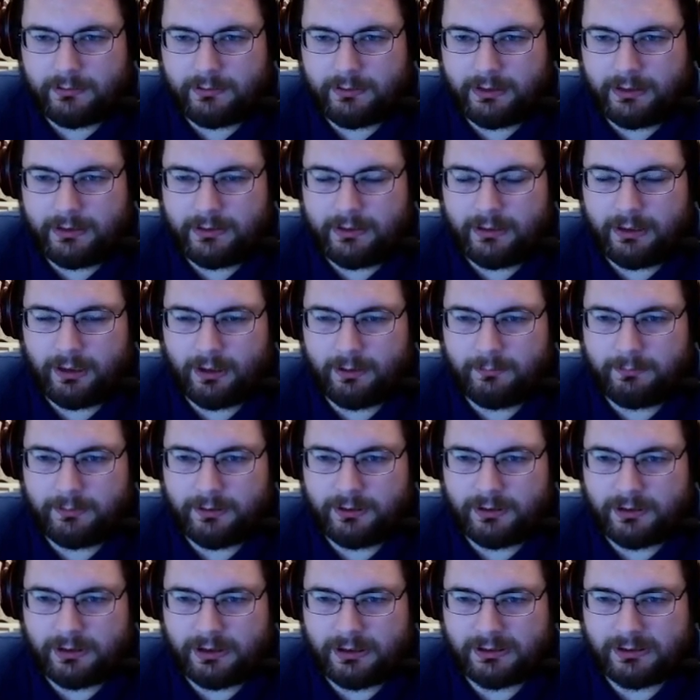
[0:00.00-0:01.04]

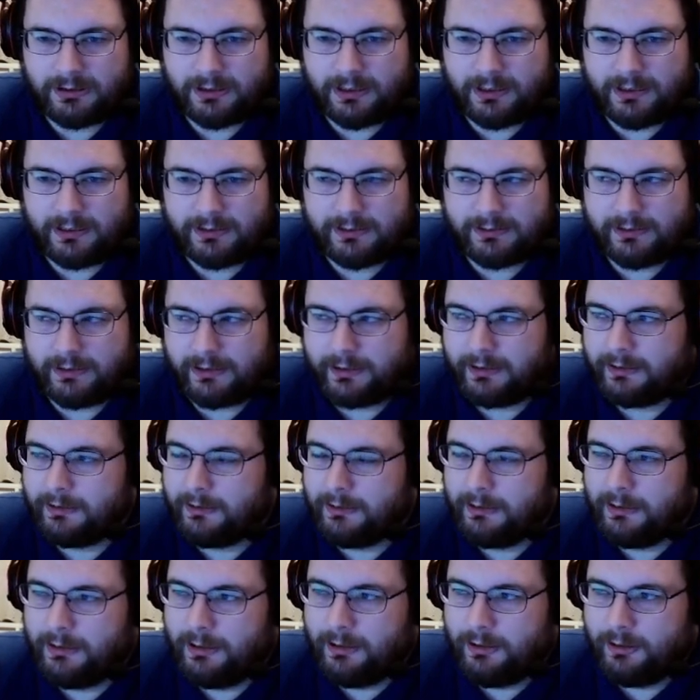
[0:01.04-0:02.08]
TTRPGs that I see.
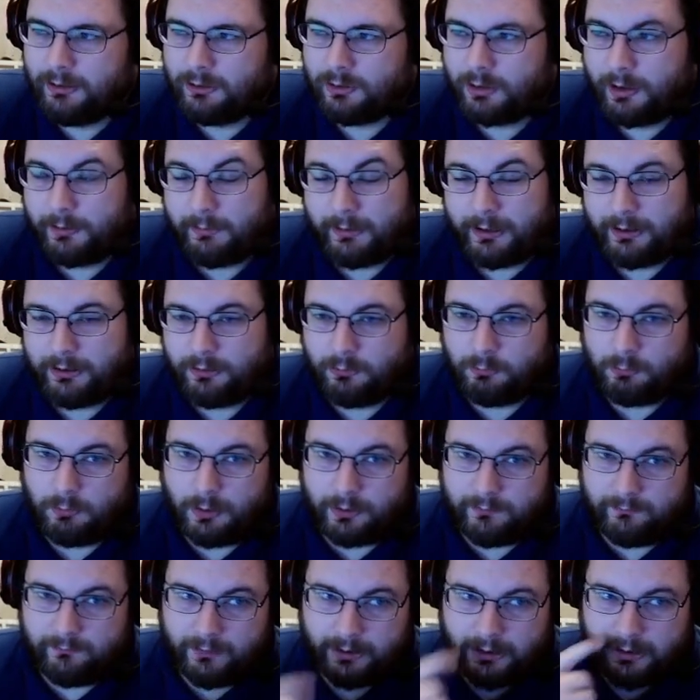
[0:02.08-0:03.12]
So I might do
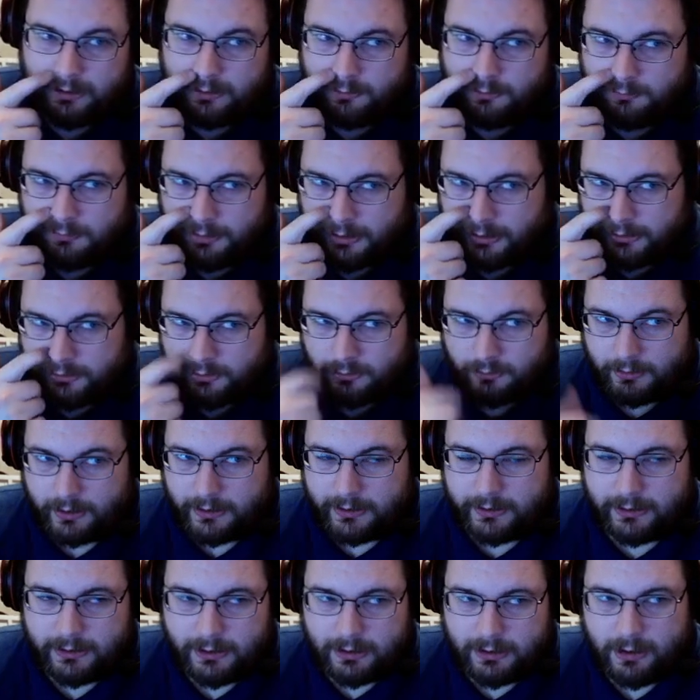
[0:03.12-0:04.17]
one video where I try
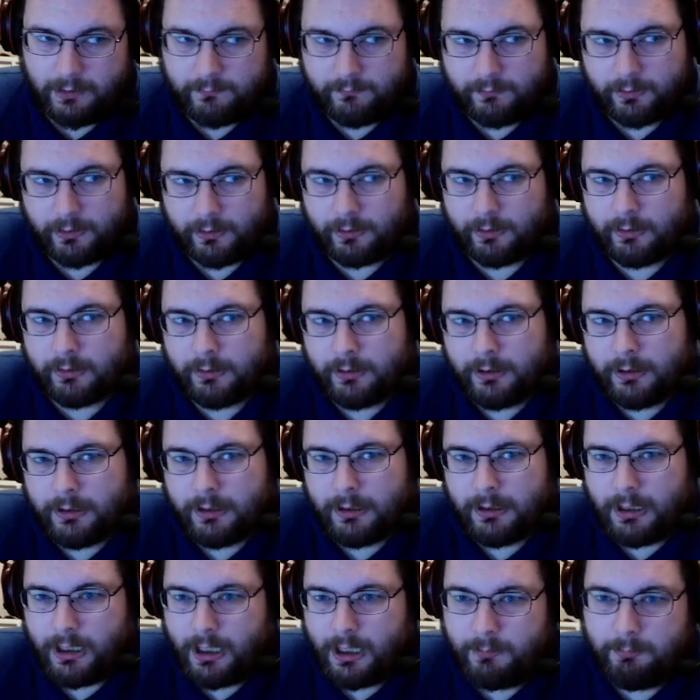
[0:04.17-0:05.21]
to cover
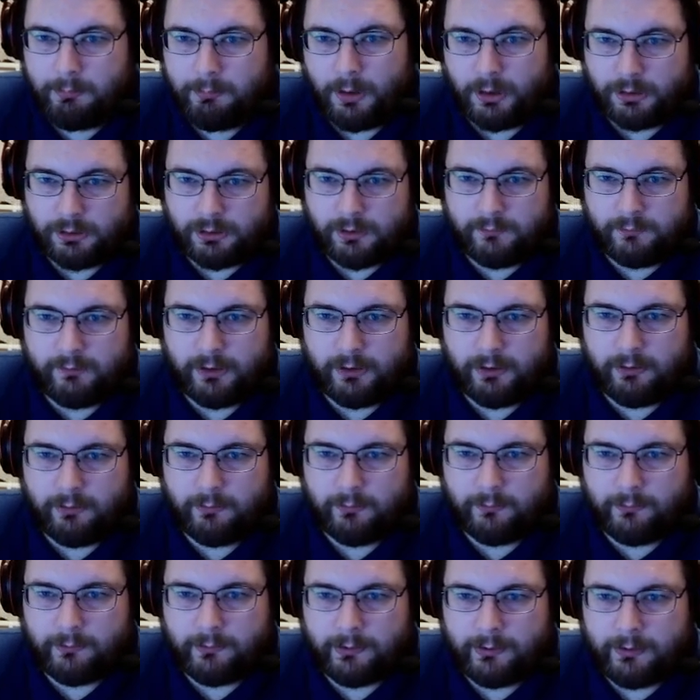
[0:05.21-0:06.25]
a bunch of
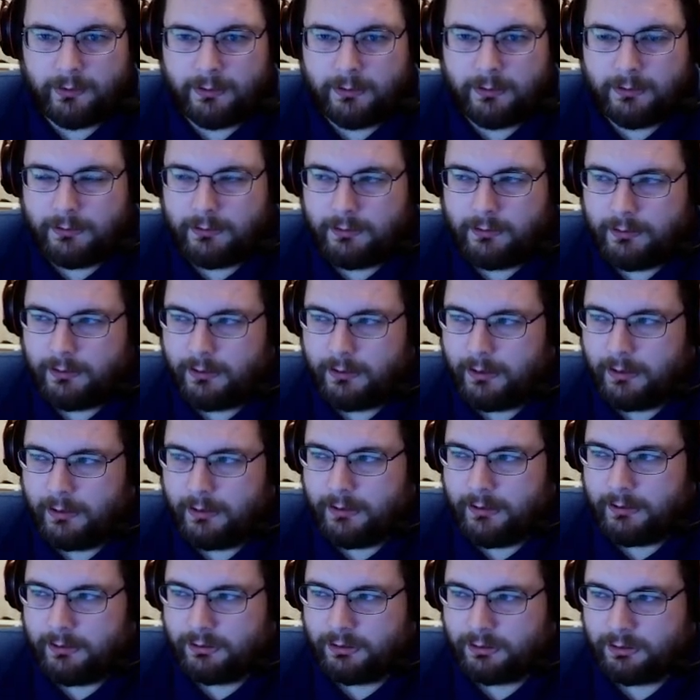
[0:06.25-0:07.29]
those
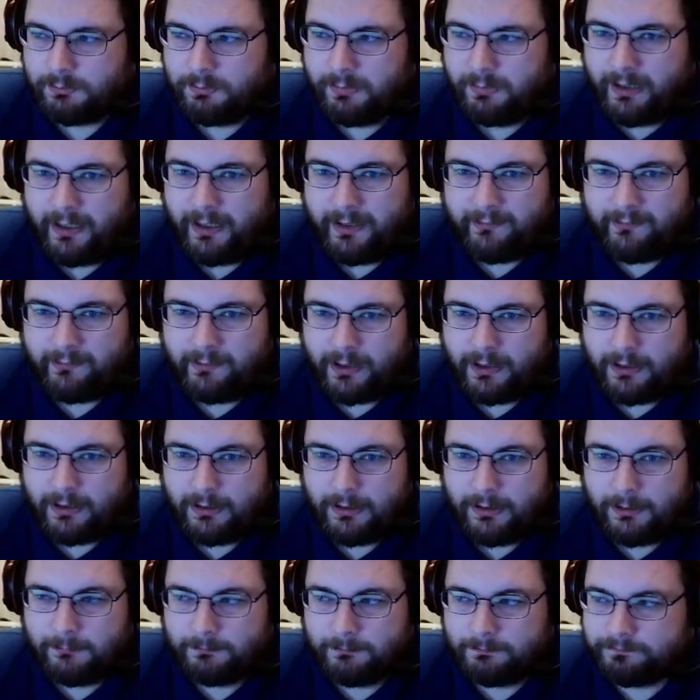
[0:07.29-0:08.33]
and just blast that
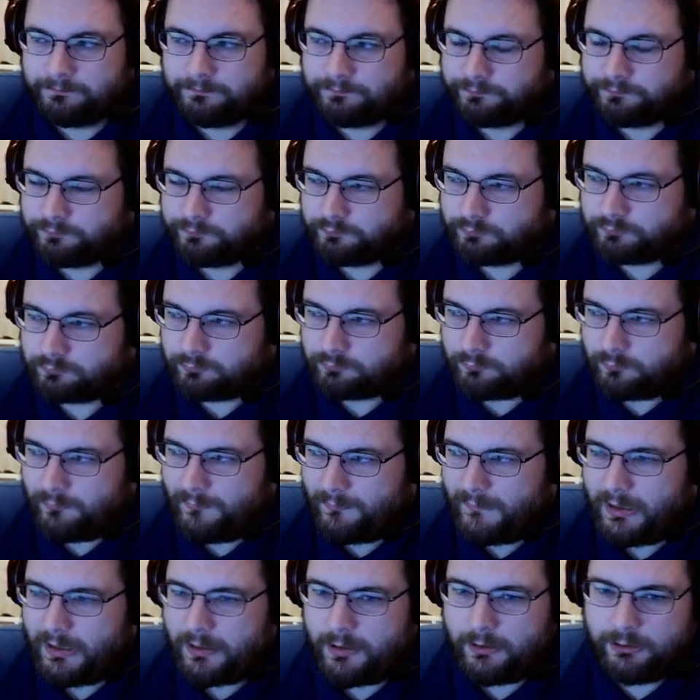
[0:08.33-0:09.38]
out.
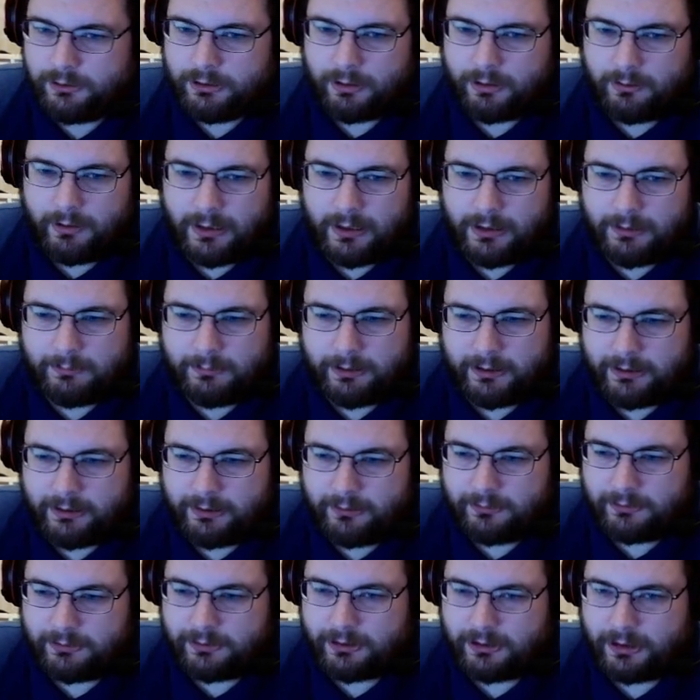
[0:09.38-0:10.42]
So anybody
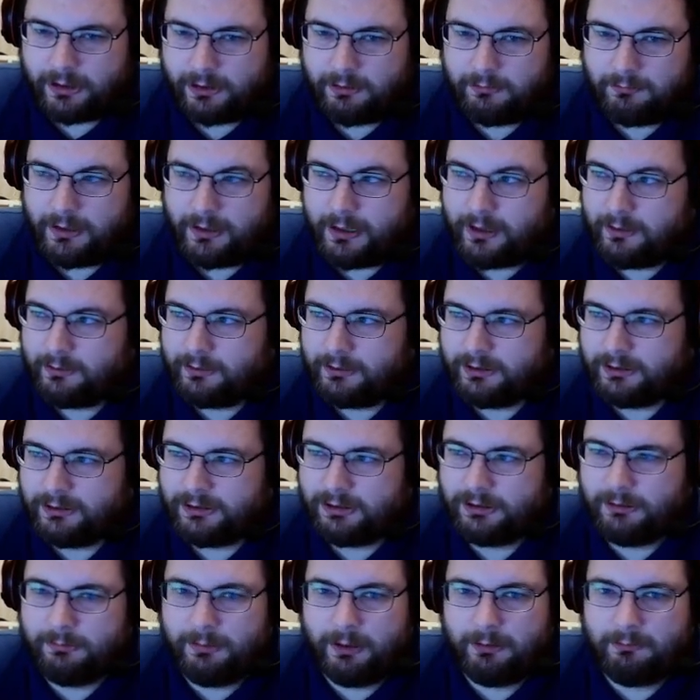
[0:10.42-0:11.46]
who stuck around to listen
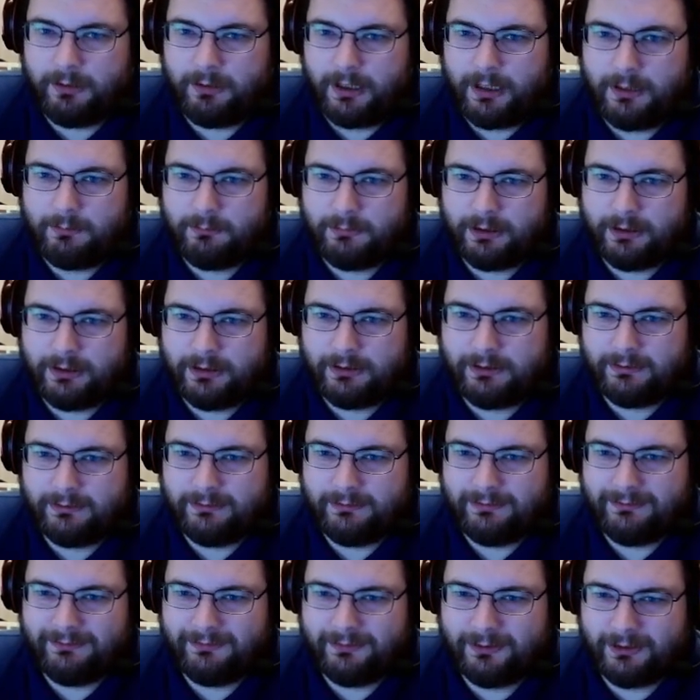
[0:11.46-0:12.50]
to my rambling
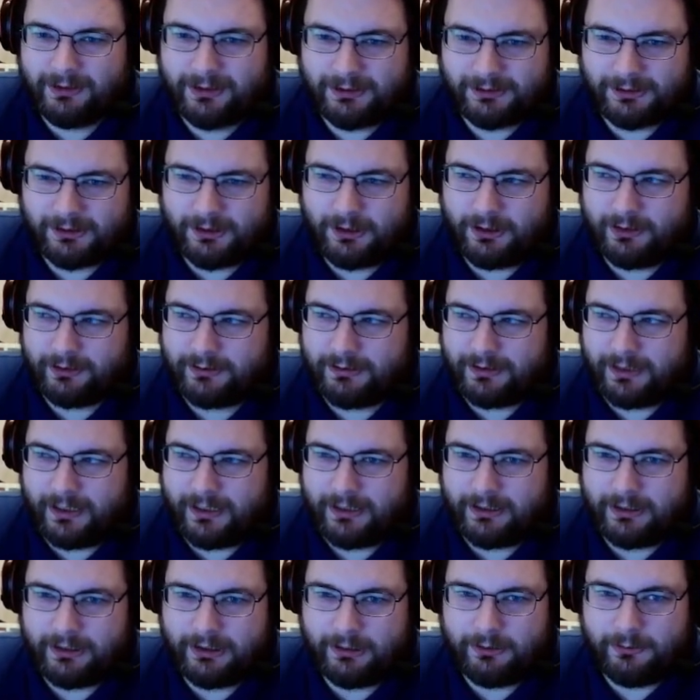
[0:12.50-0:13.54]
for this long,
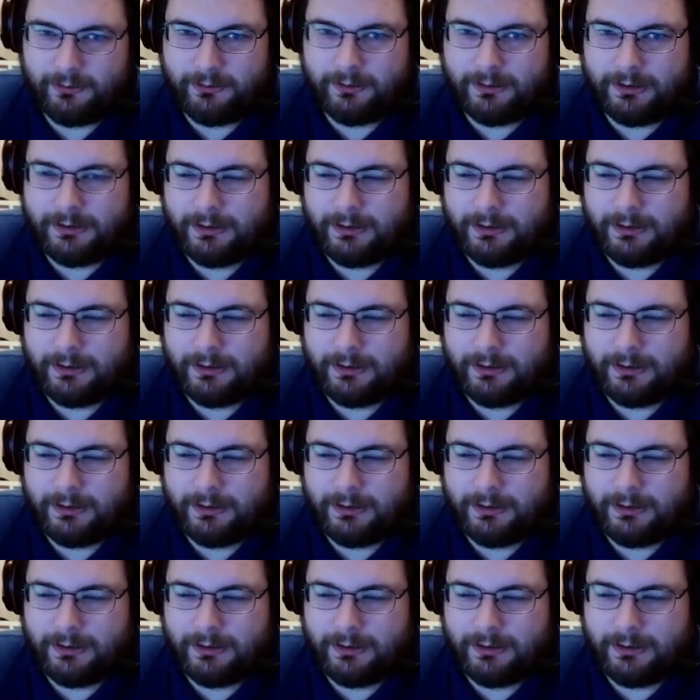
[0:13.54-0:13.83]
thank you.